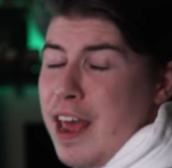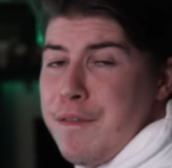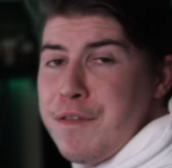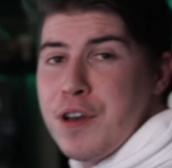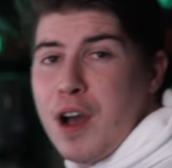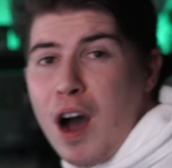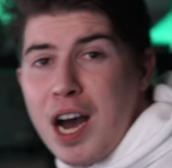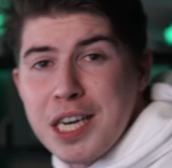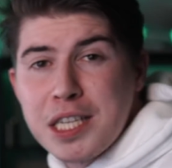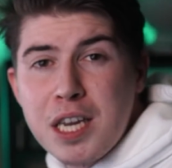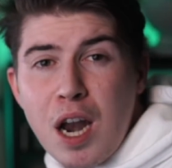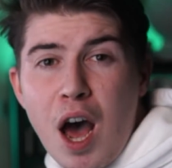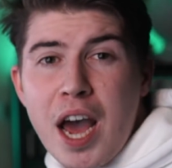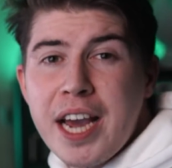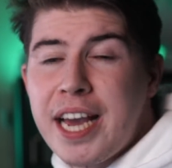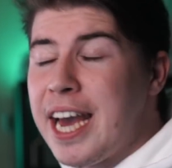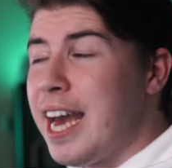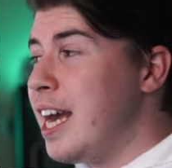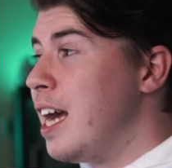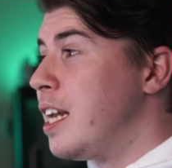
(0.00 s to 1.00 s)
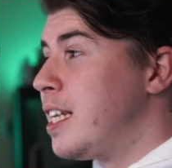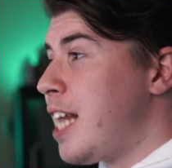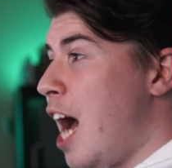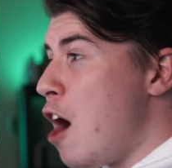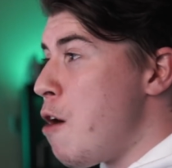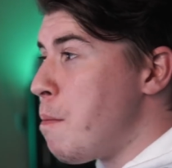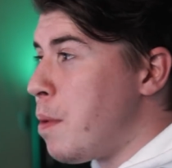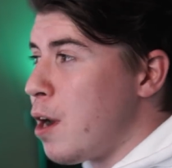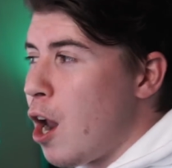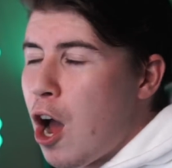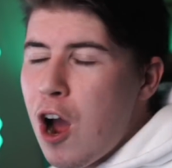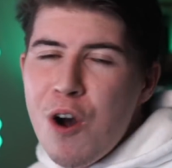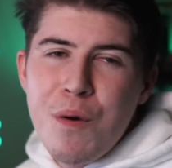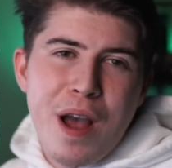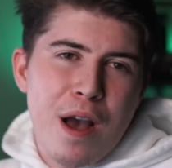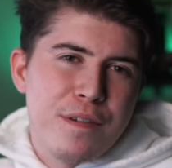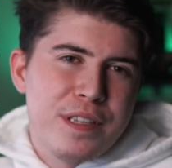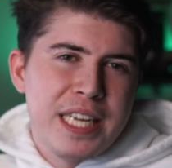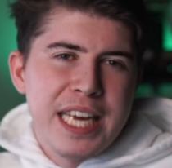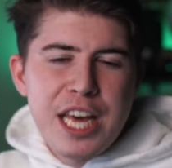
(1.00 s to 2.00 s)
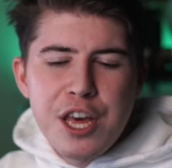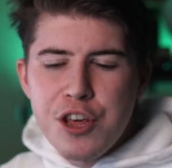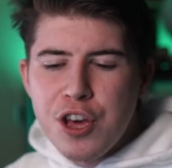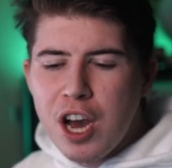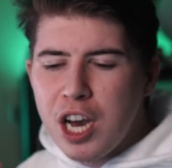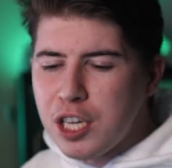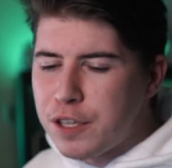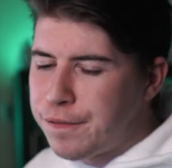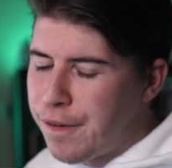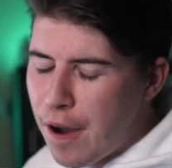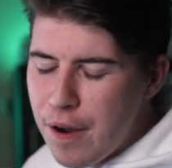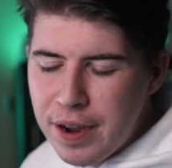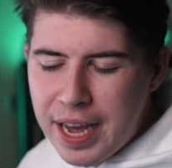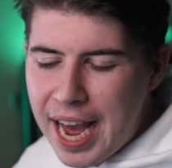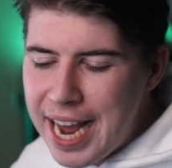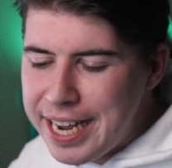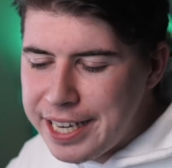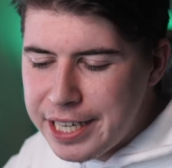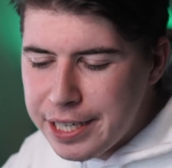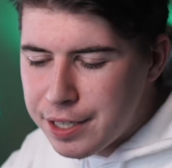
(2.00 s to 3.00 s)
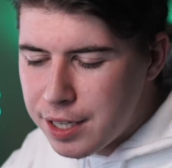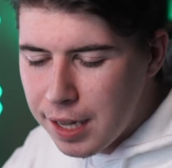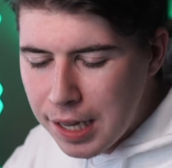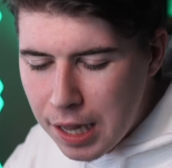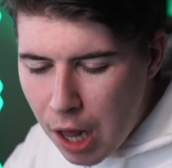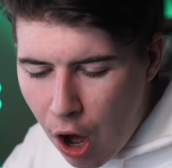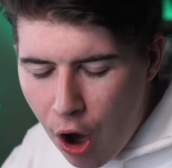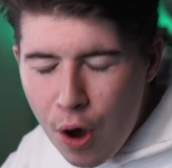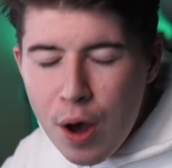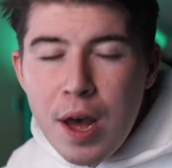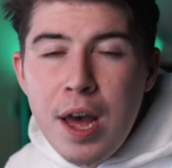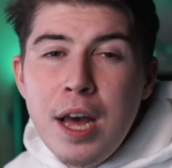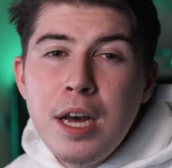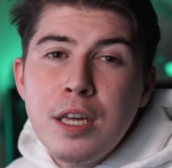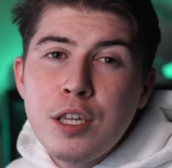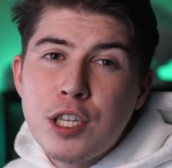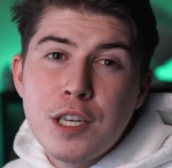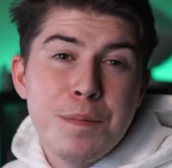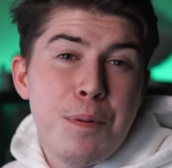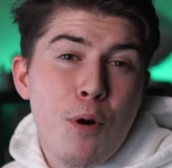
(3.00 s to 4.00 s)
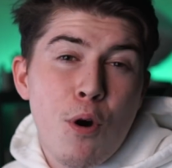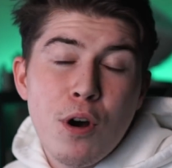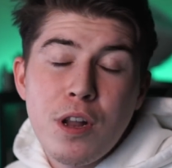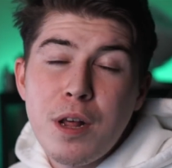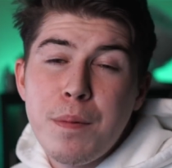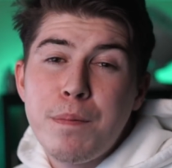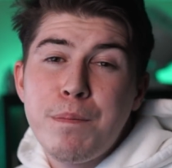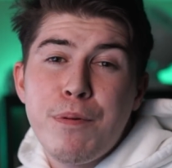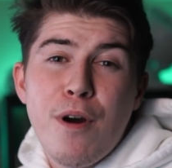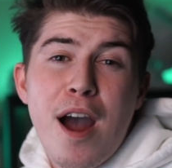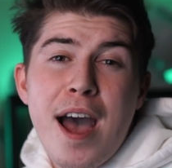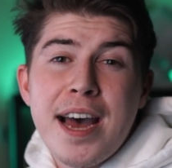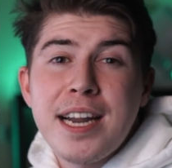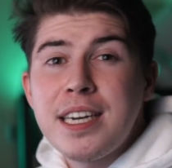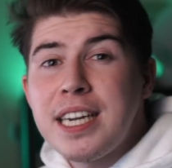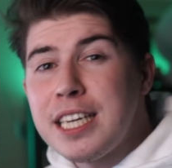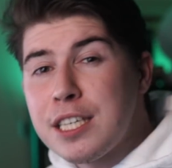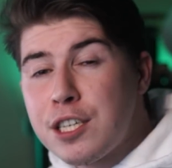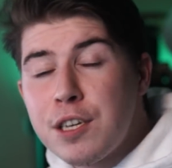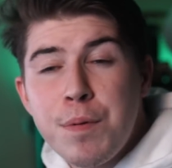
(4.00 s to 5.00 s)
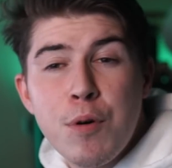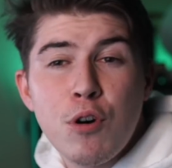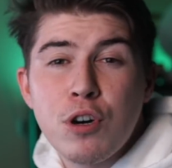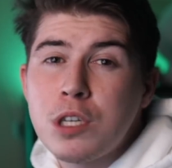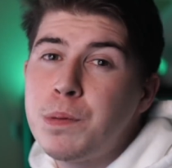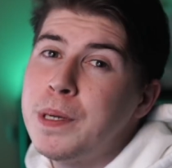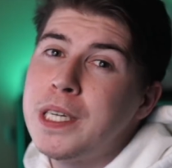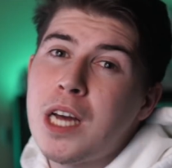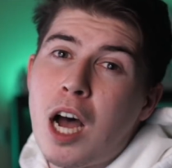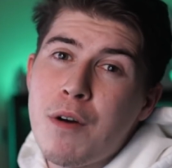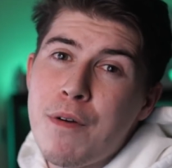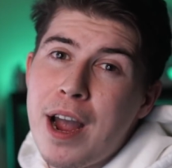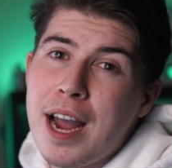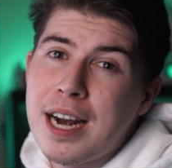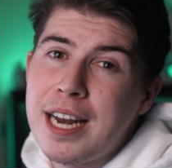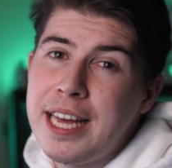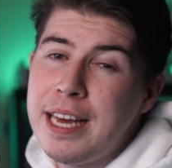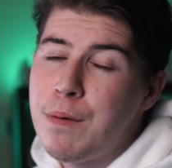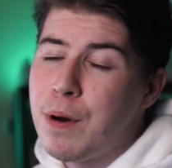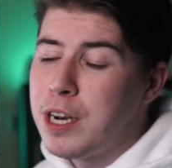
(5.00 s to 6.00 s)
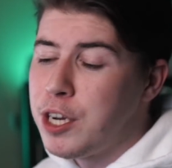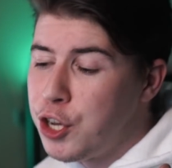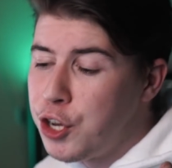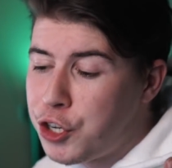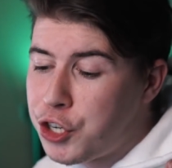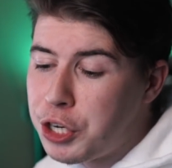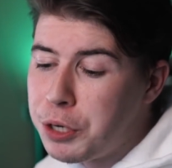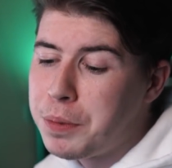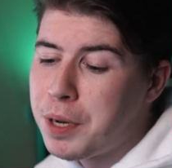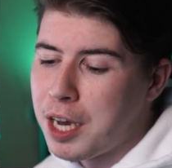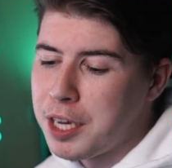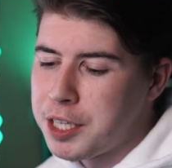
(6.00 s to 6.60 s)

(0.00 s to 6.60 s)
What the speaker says: If you guys like it, down below we have t-shirts, phone cases, the lot. Support the brand, it supports me directly when YouTube